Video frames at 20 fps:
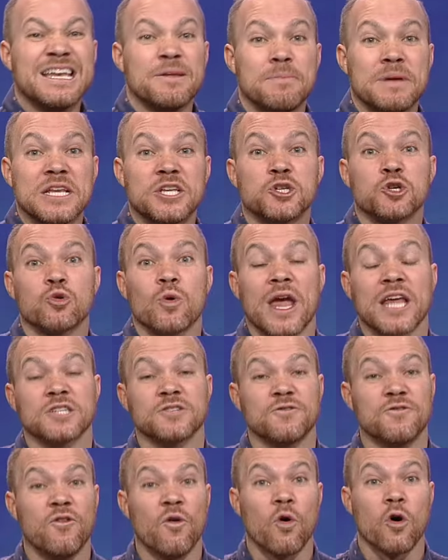to be
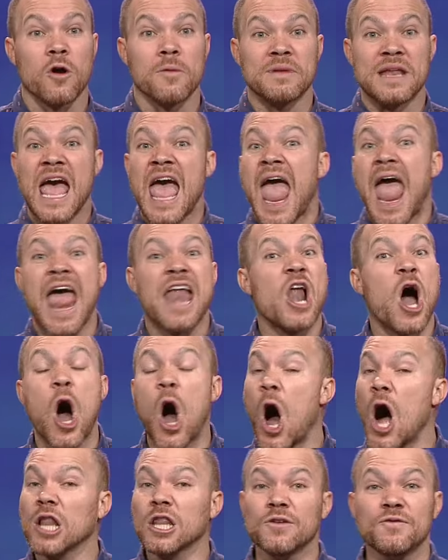transformed. And
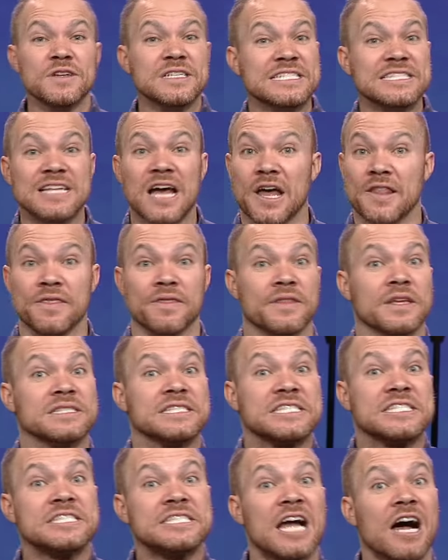all of a sudden, the
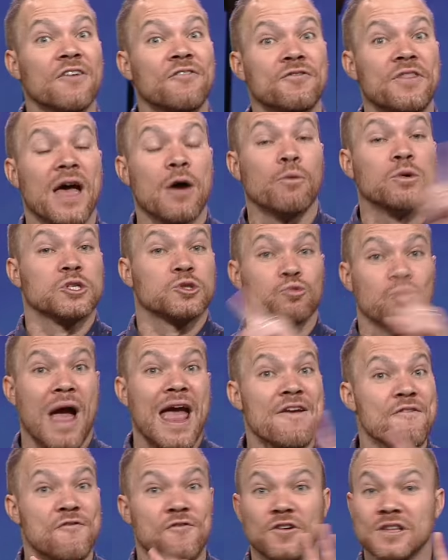stuff that was
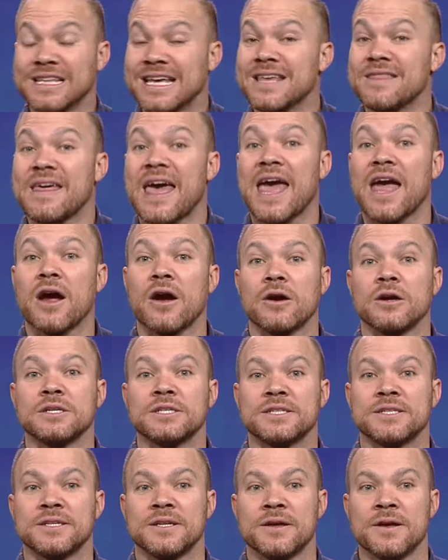rightfully
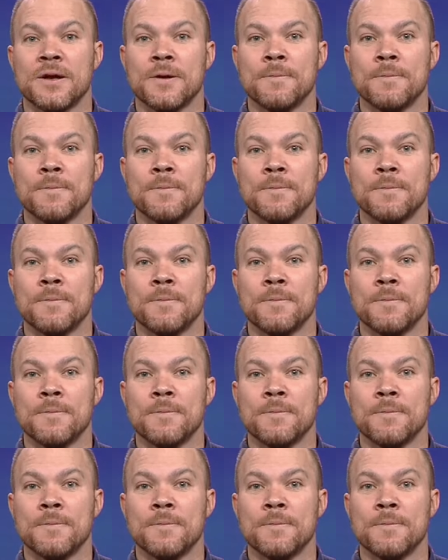theirs,